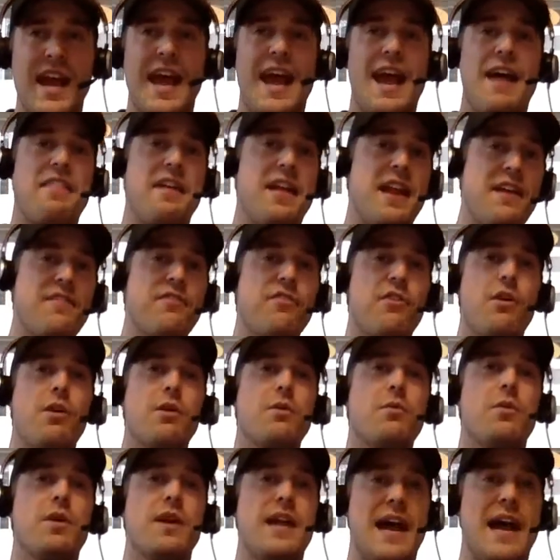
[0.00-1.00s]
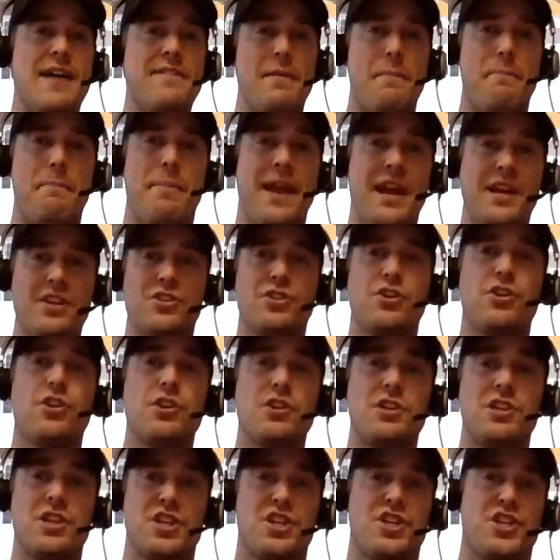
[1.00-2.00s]
and then everyone would have a picture
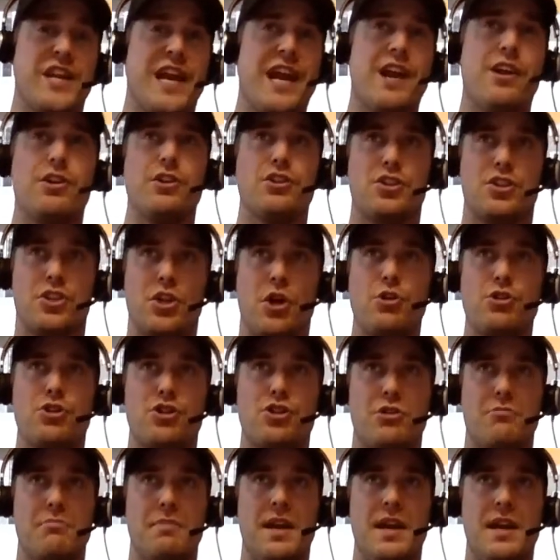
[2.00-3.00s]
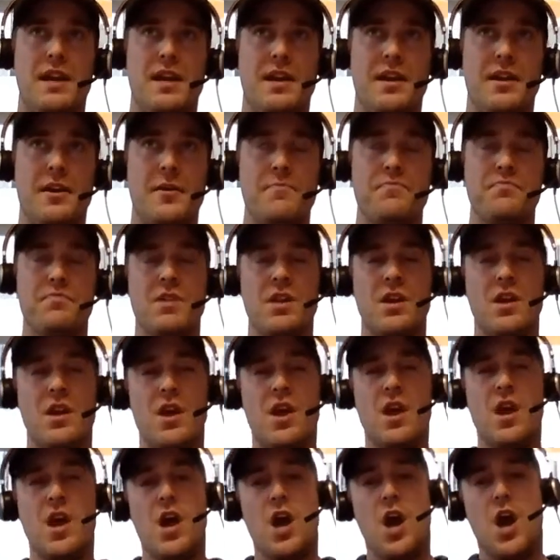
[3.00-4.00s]
to share on the social media
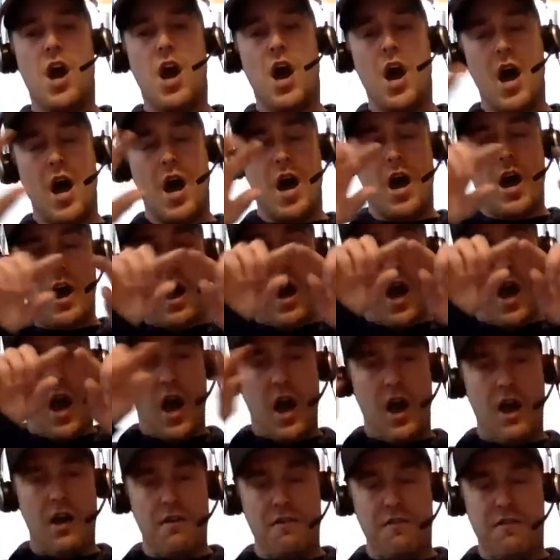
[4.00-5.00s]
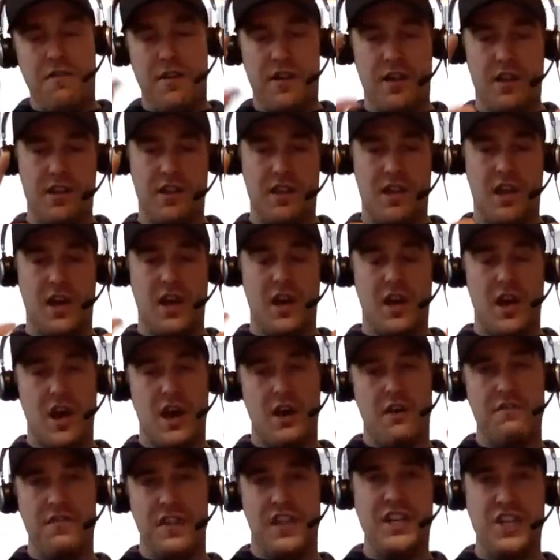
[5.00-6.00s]
of uh,
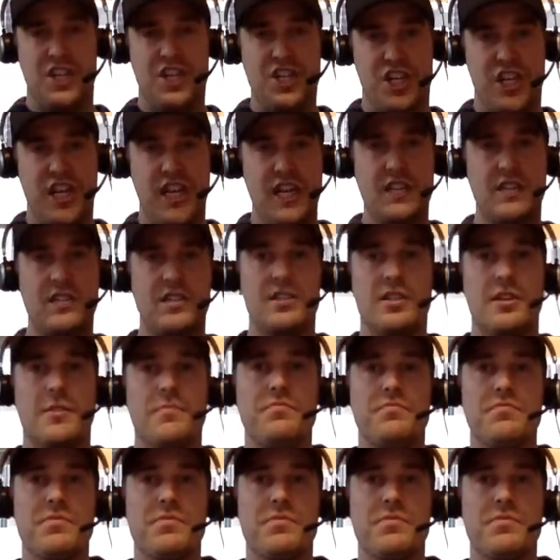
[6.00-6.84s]
of these sheets